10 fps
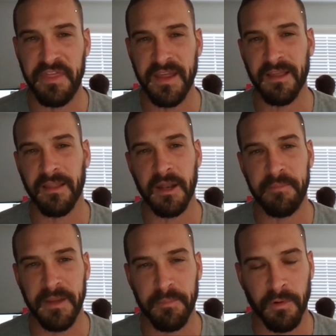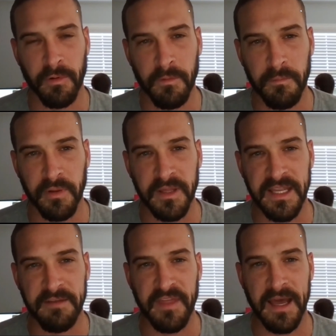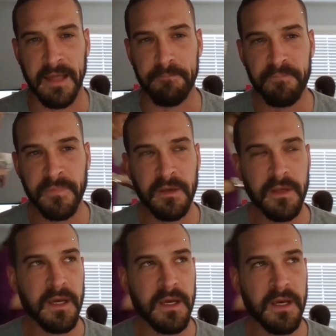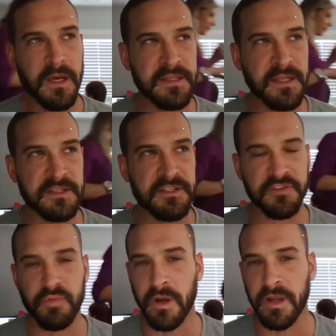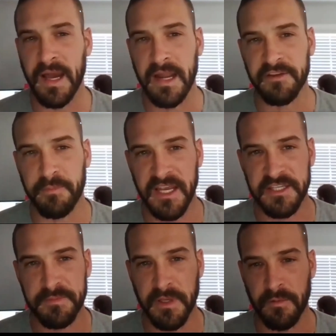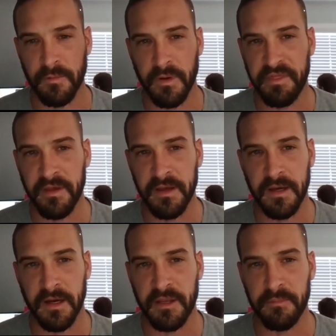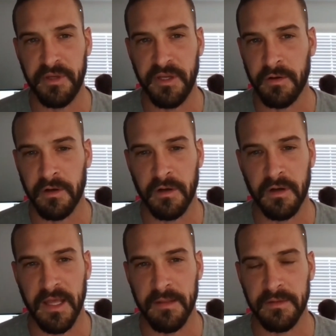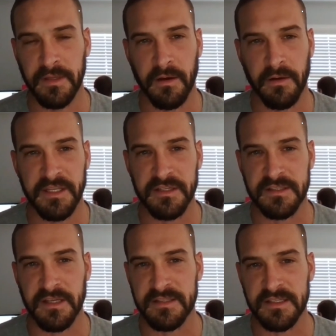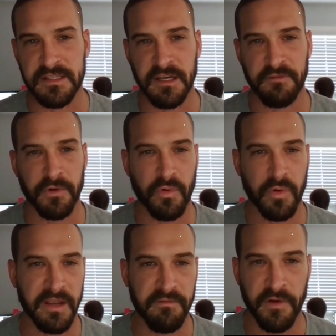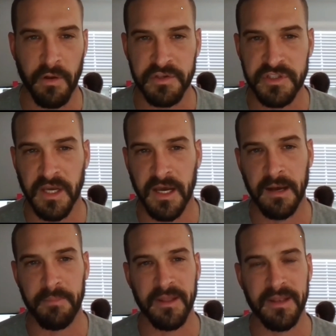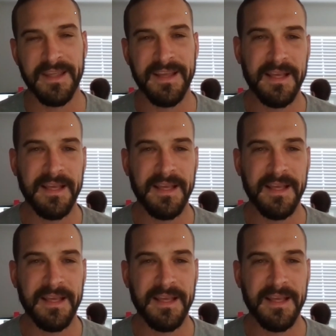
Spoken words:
I think a lot of people believe that it's just one guy in his basement with a computer, and he just does this stuff real quick in Photoshop, and